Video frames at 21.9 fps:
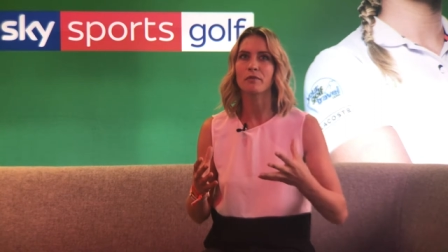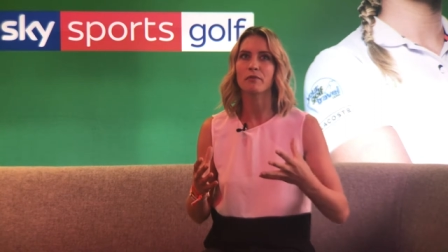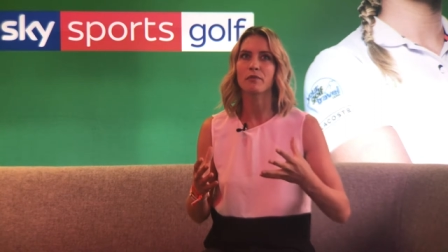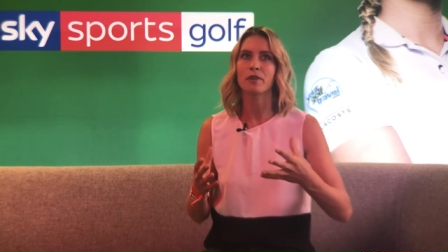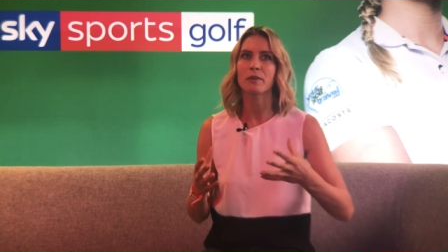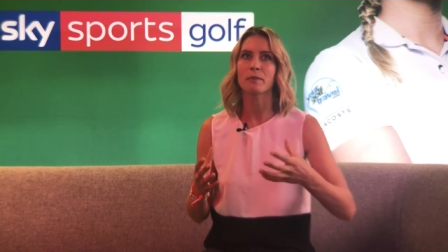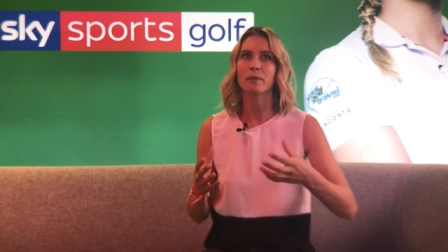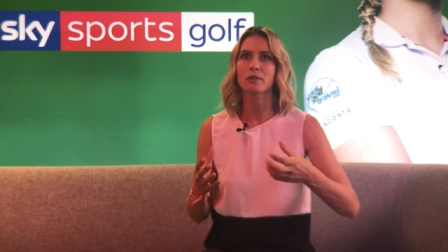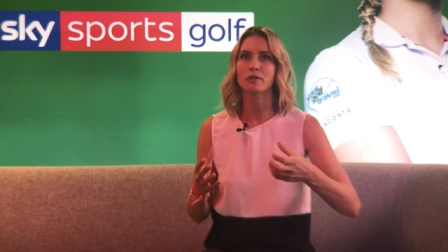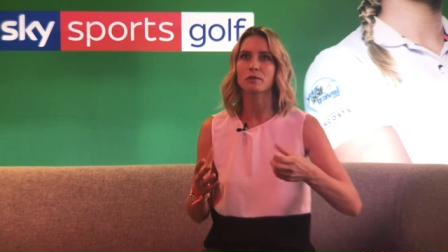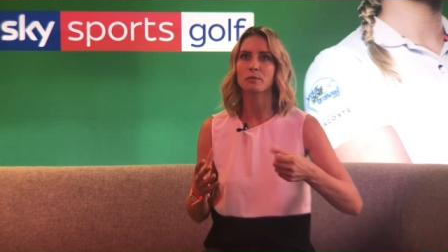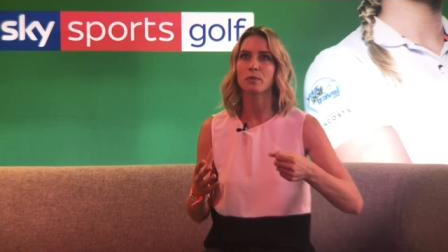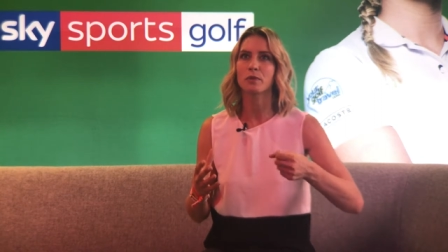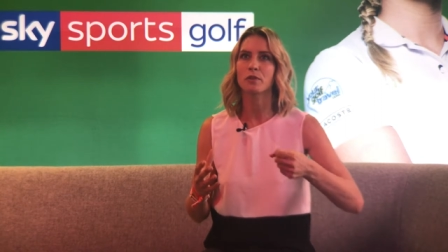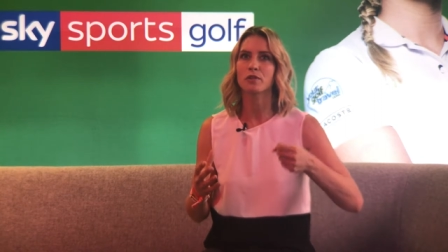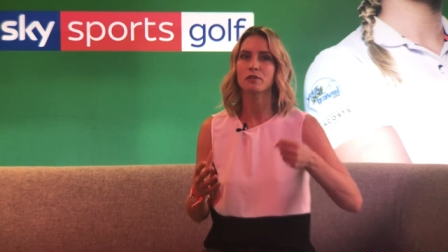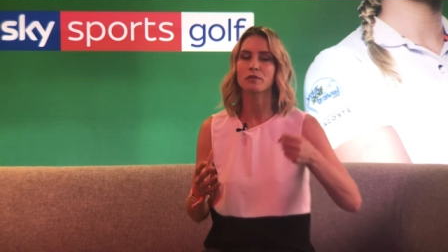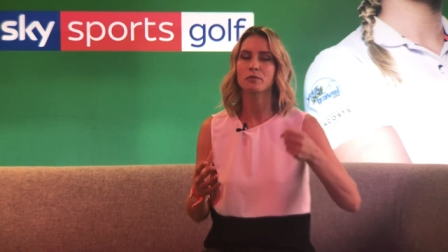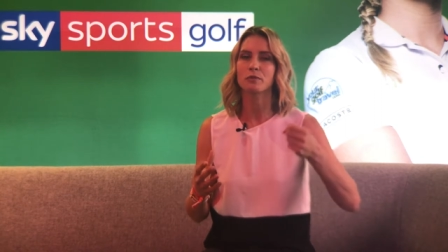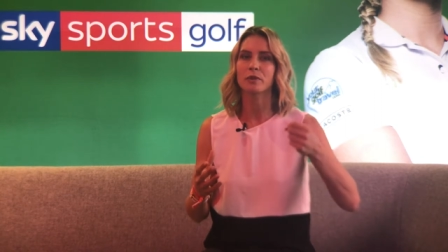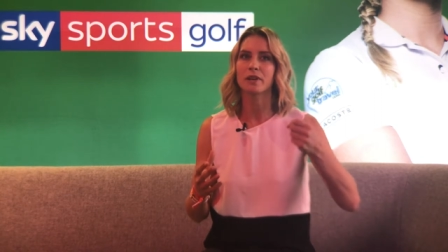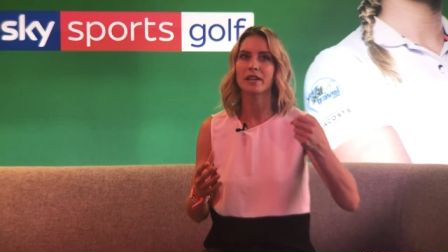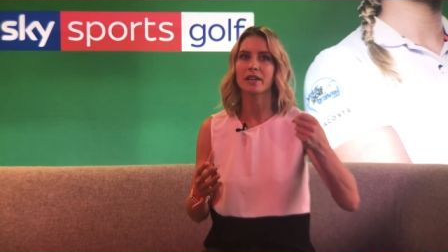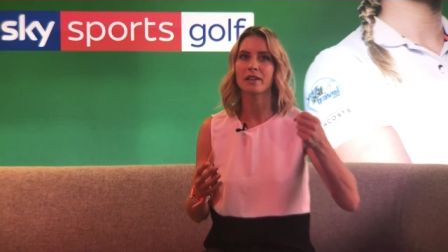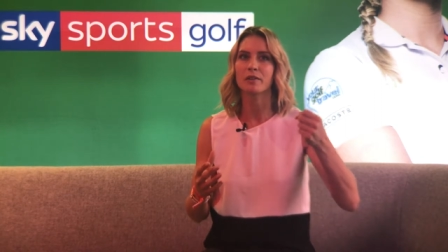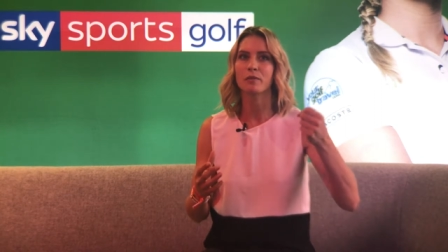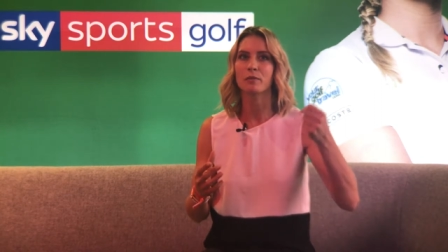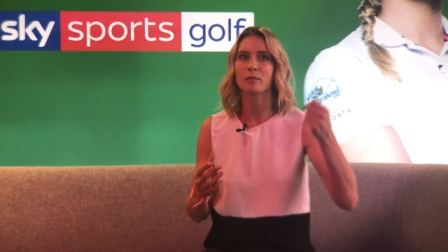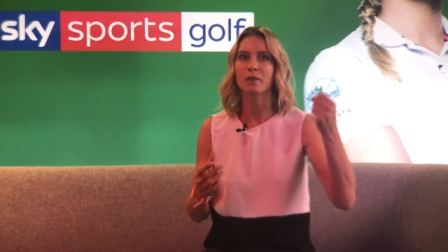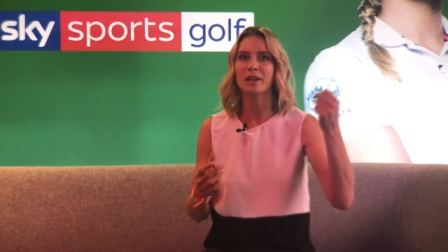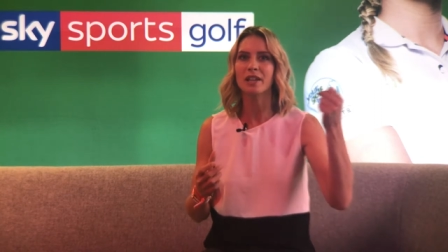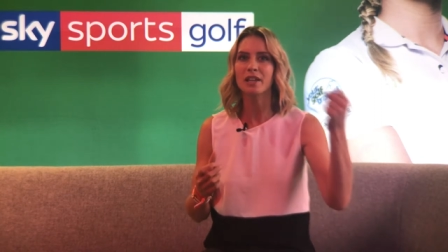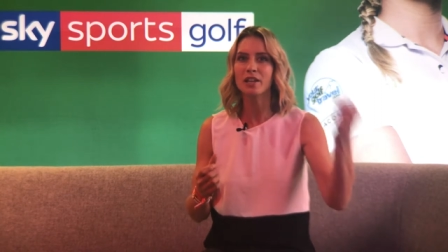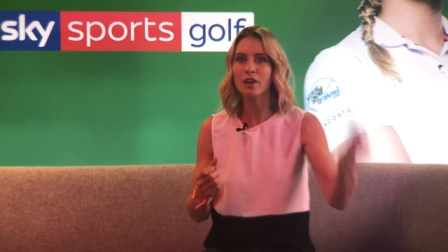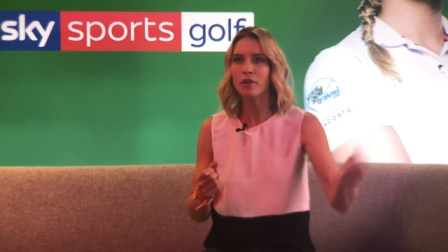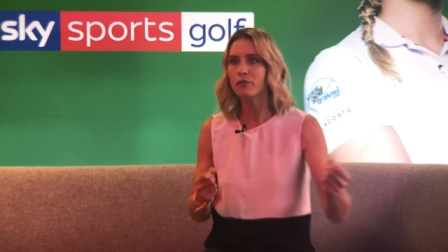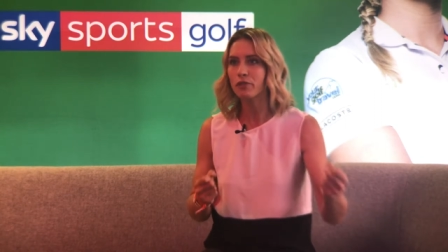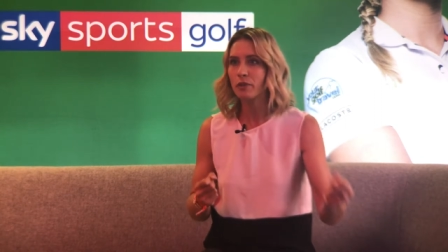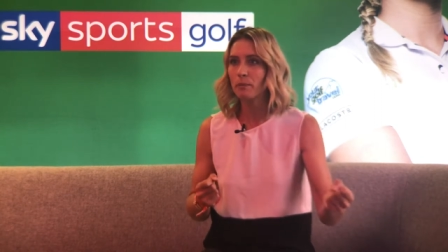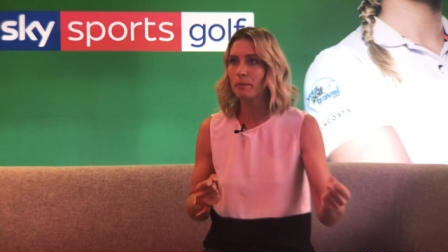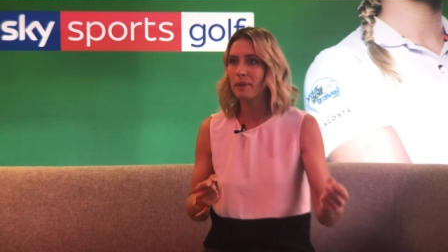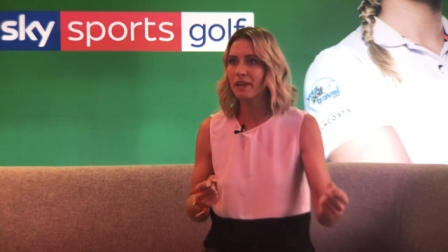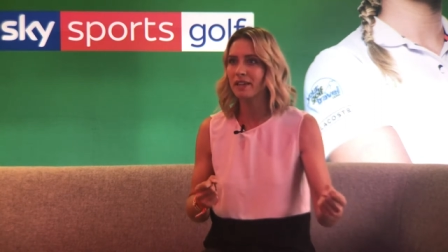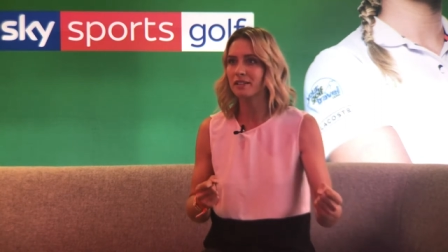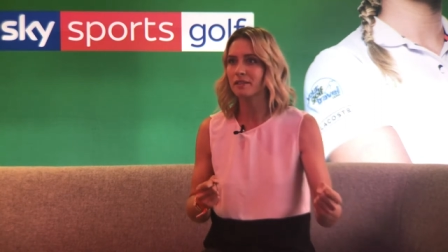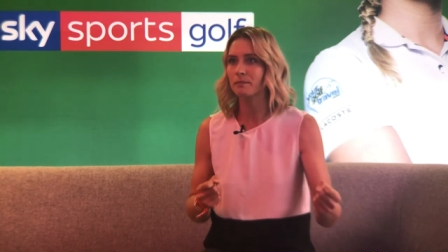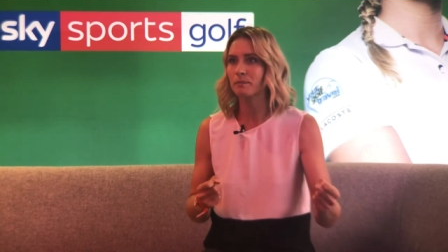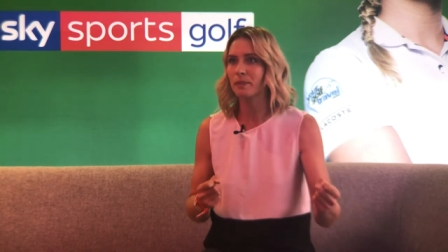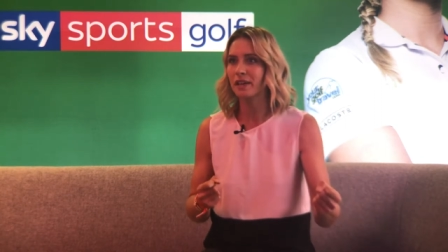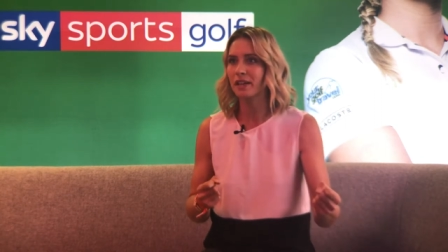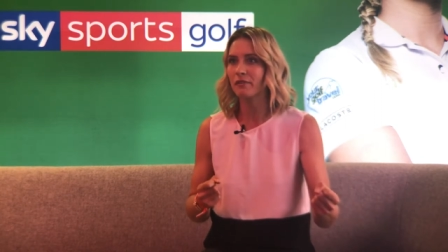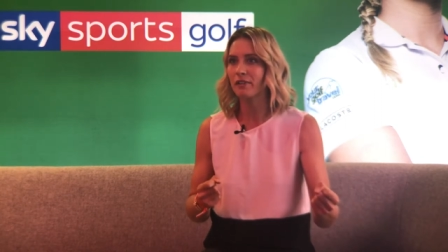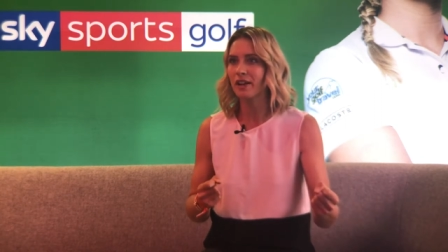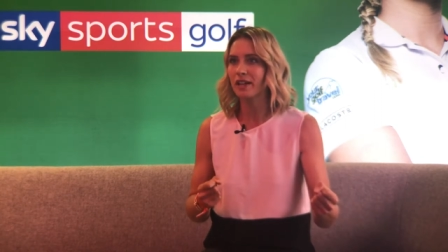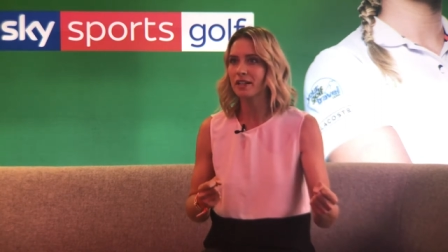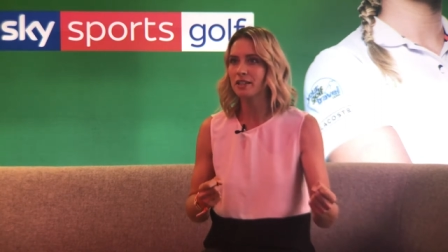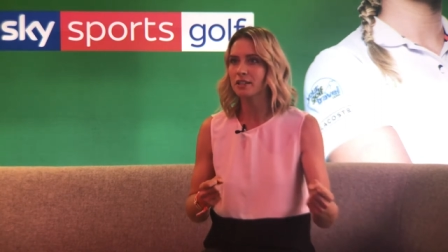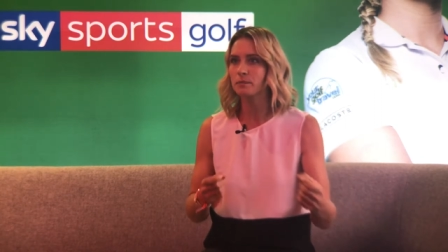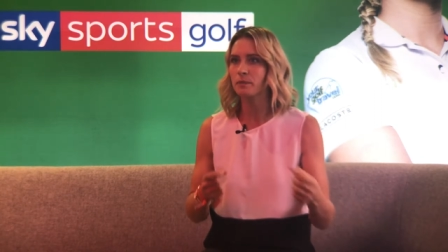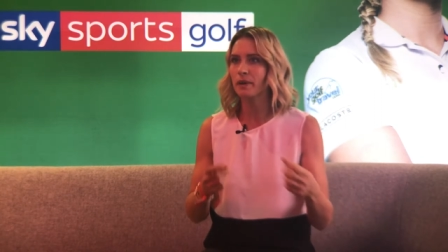female sports, we, we love the big, big events,